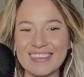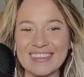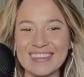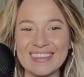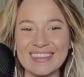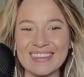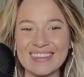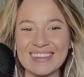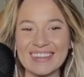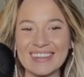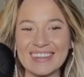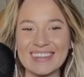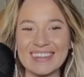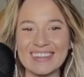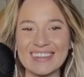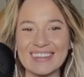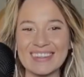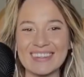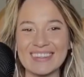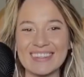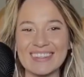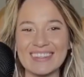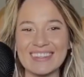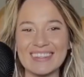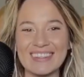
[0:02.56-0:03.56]

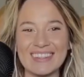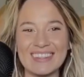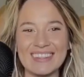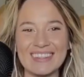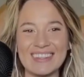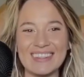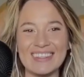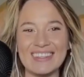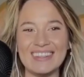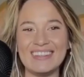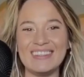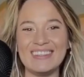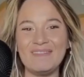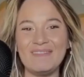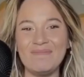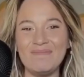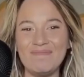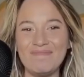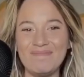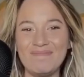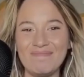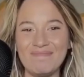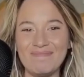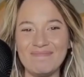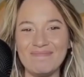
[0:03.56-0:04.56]

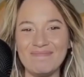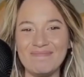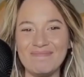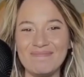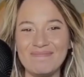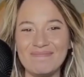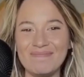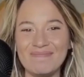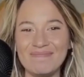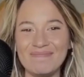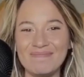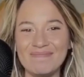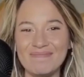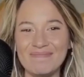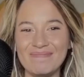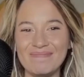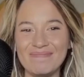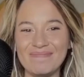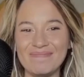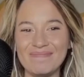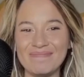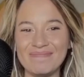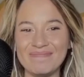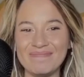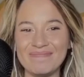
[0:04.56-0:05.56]

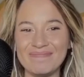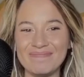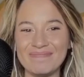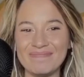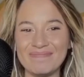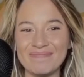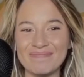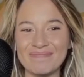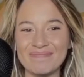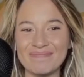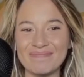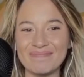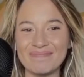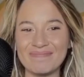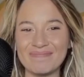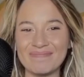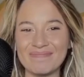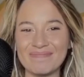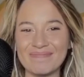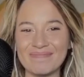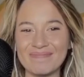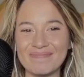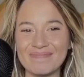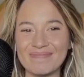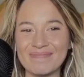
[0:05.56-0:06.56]

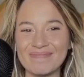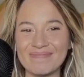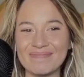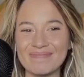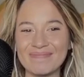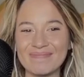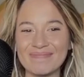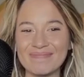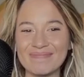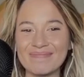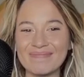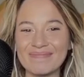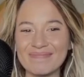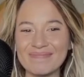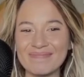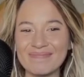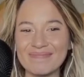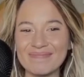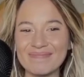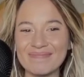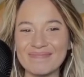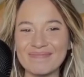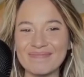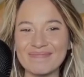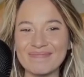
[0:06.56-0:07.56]

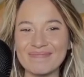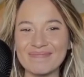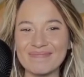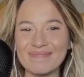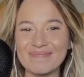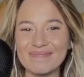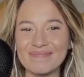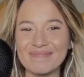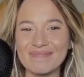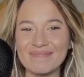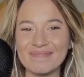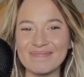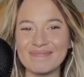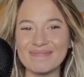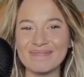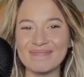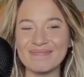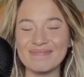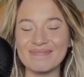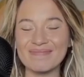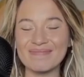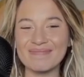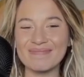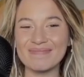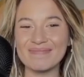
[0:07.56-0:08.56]

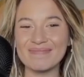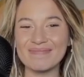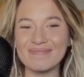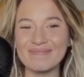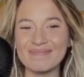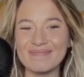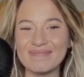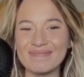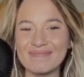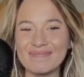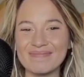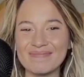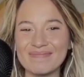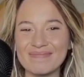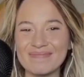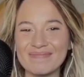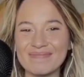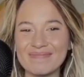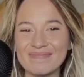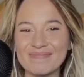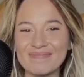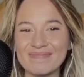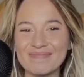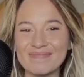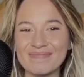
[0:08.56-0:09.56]

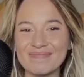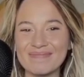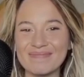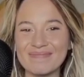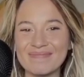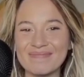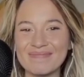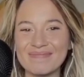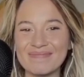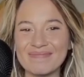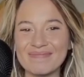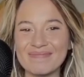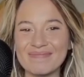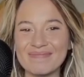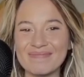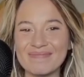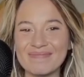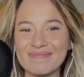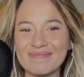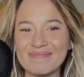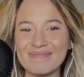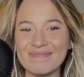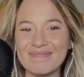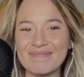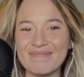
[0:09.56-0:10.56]
(silent)